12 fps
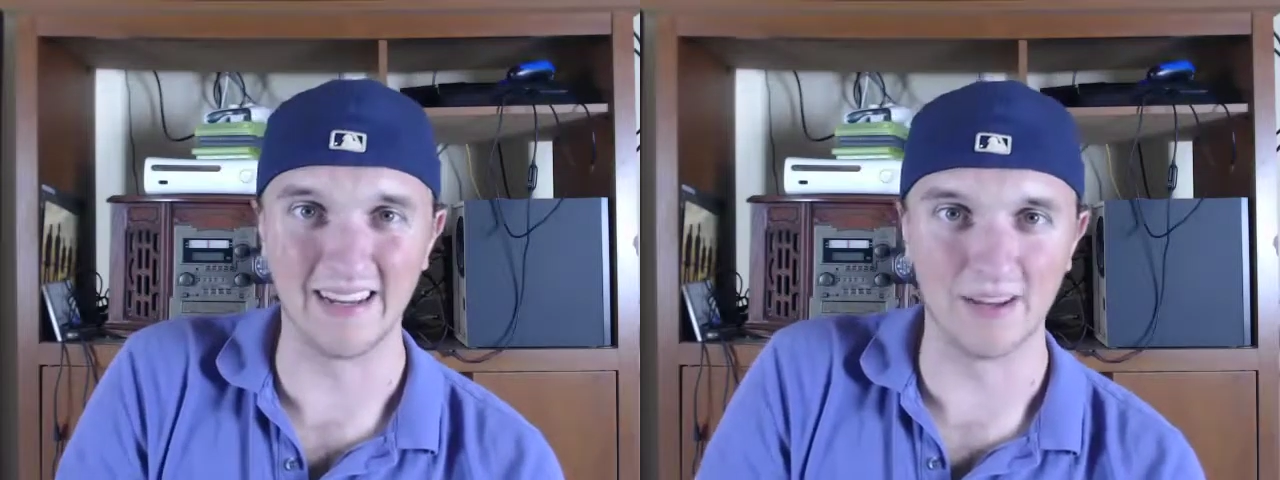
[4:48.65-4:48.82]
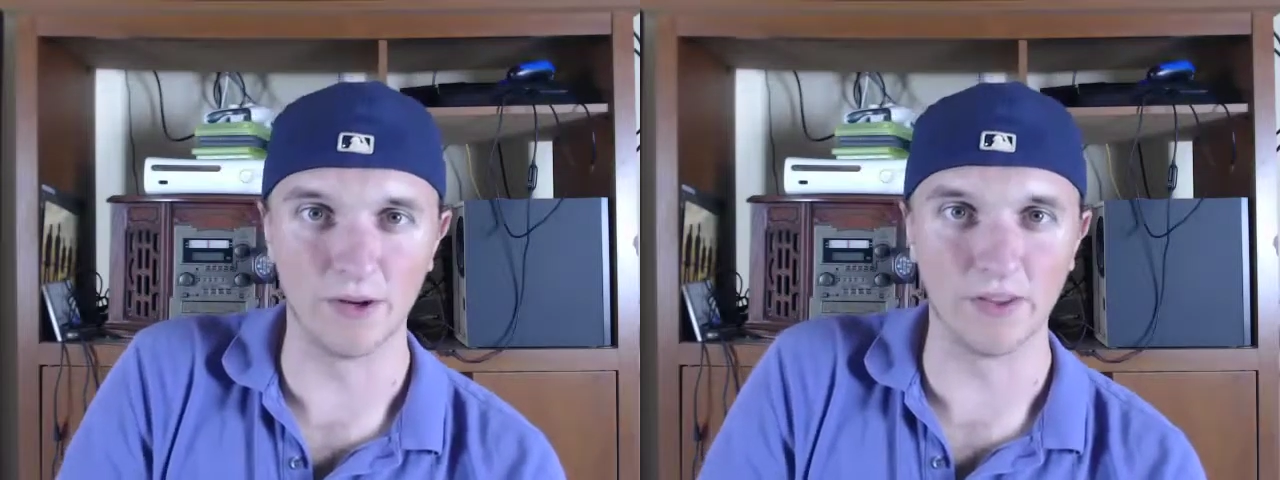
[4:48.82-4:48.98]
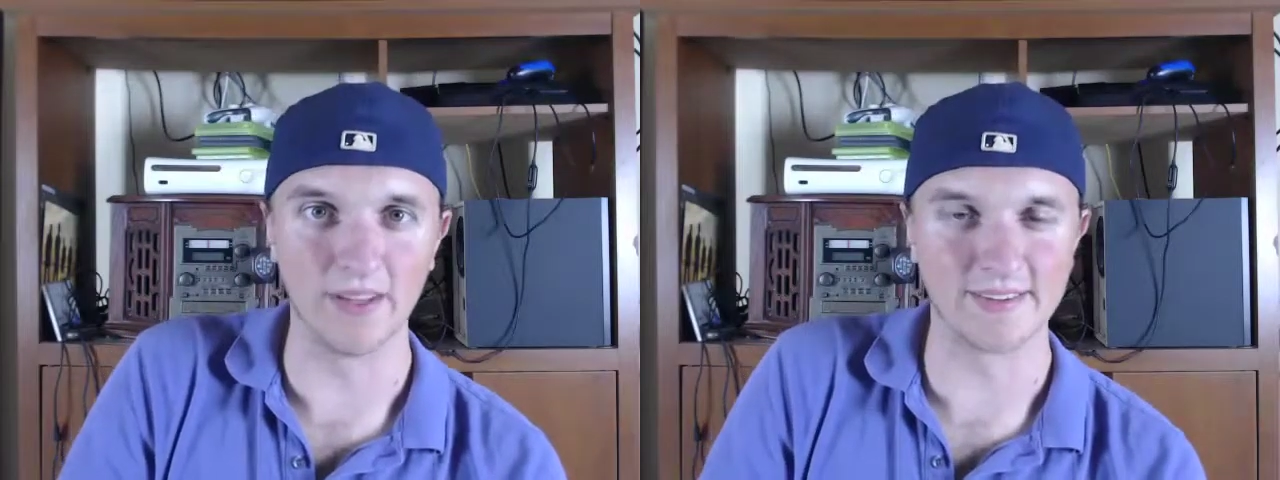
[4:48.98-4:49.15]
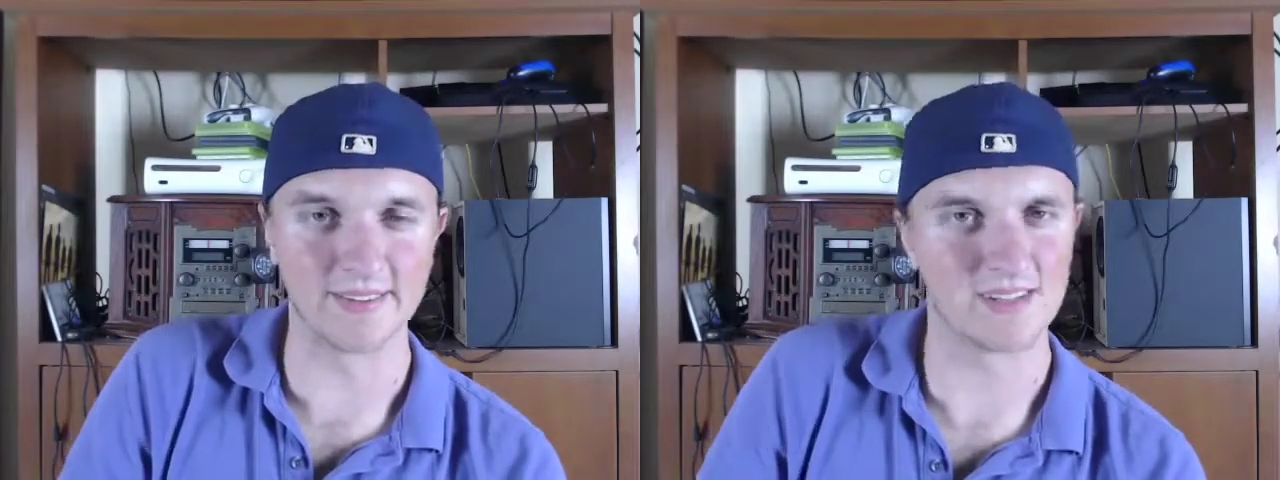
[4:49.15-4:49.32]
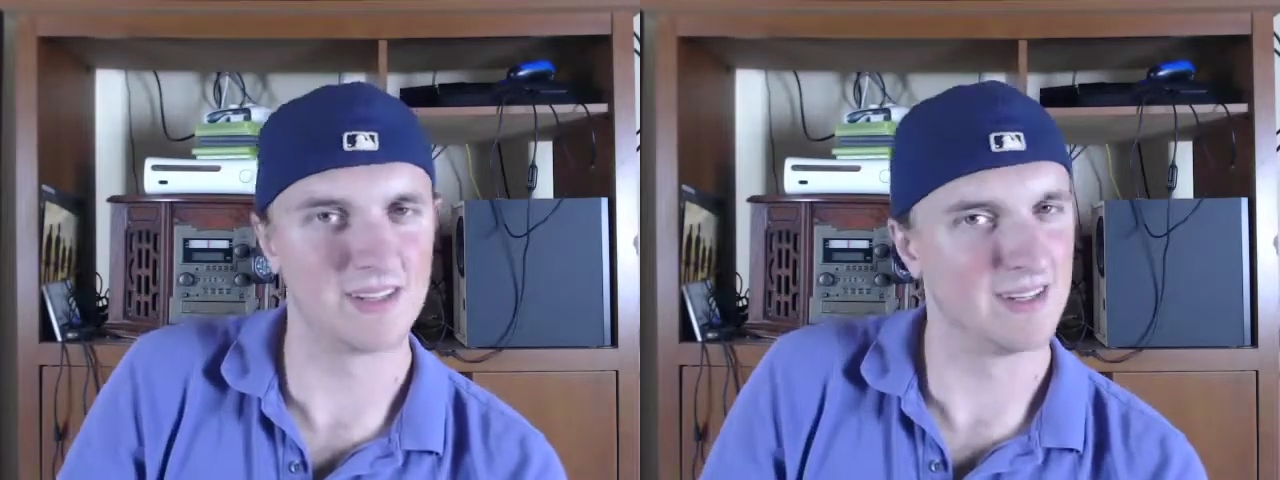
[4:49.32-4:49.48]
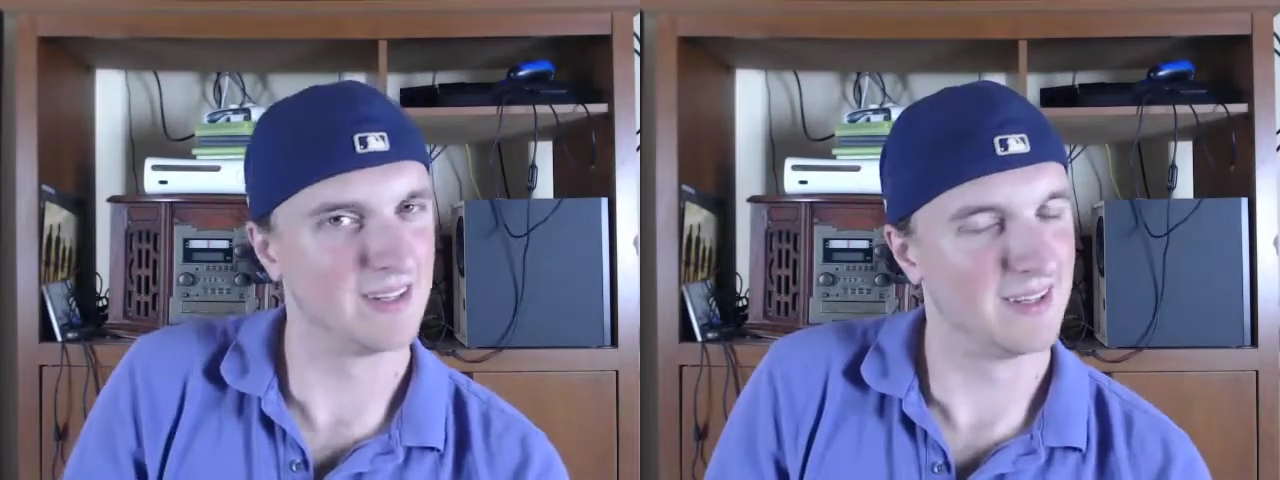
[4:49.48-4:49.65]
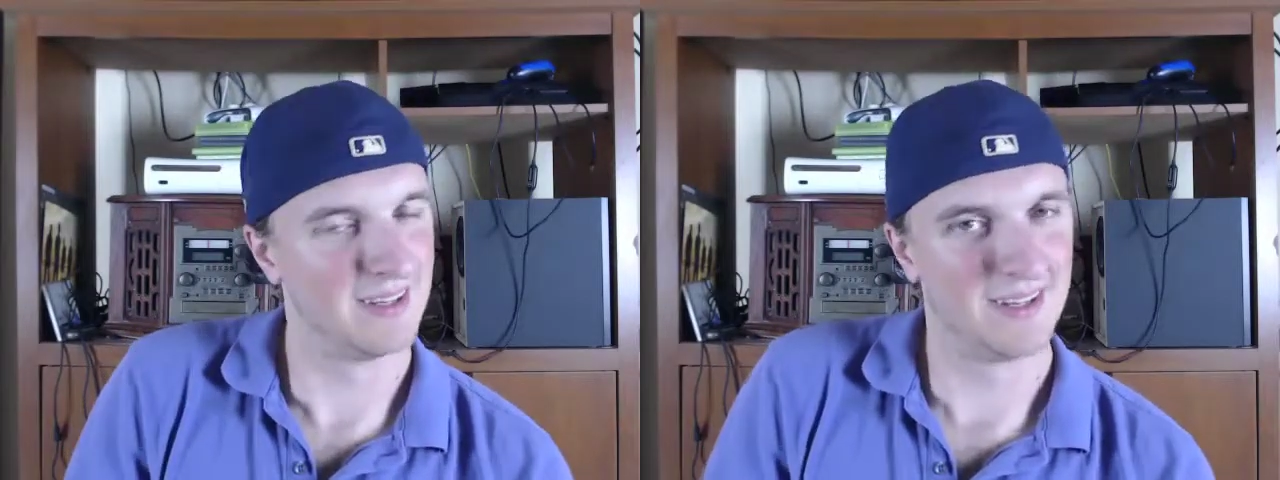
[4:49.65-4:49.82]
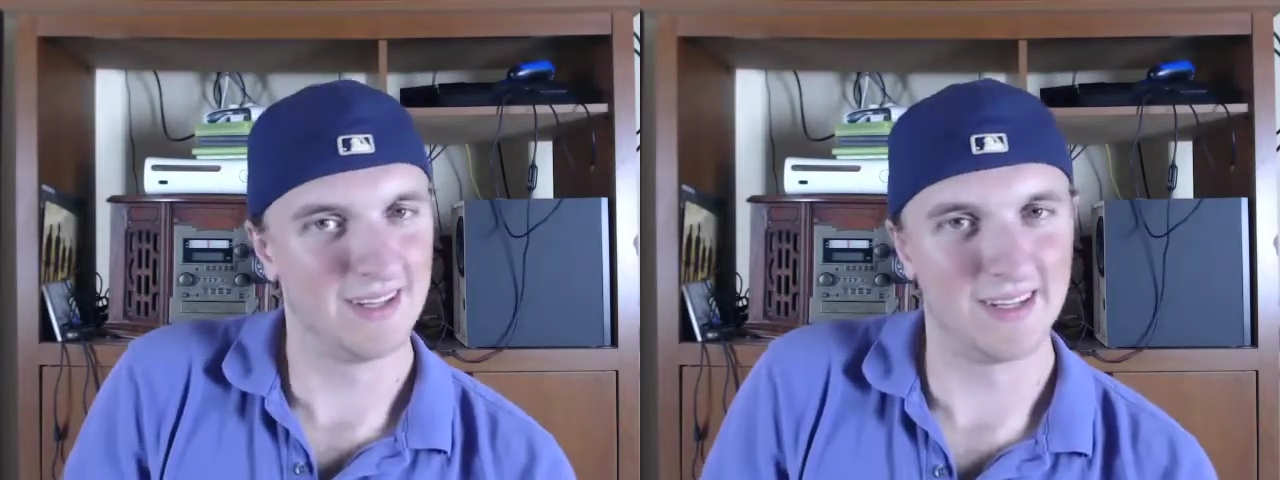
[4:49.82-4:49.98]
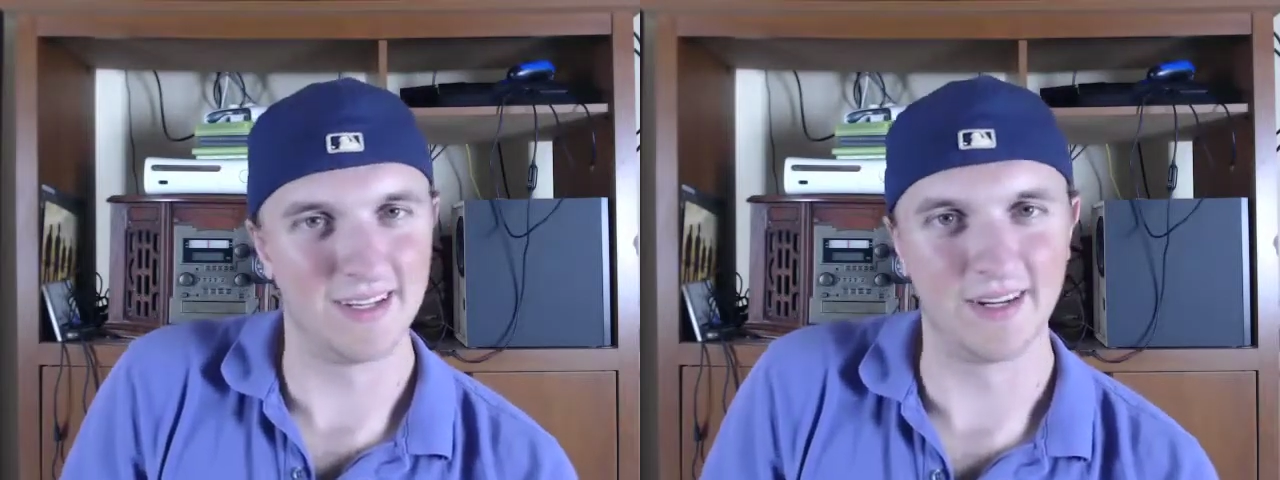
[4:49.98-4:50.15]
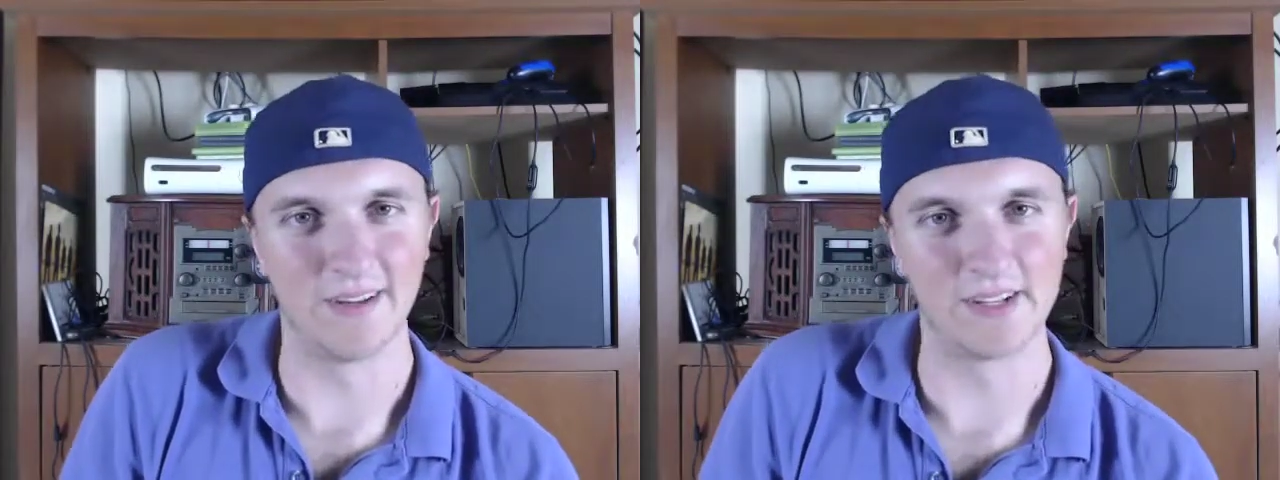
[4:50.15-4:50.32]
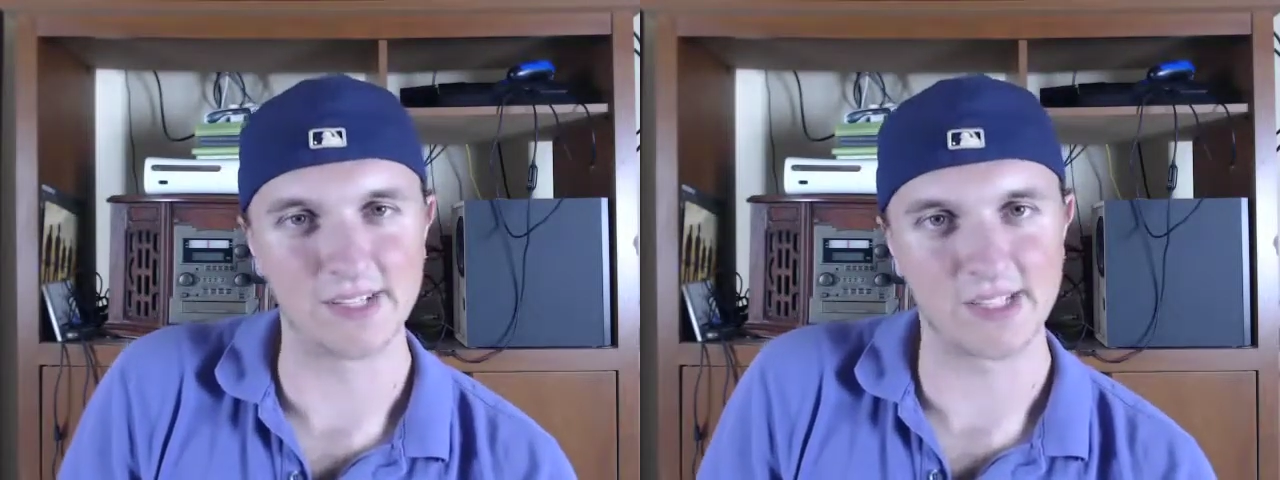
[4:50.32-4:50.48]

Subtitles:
I know that, they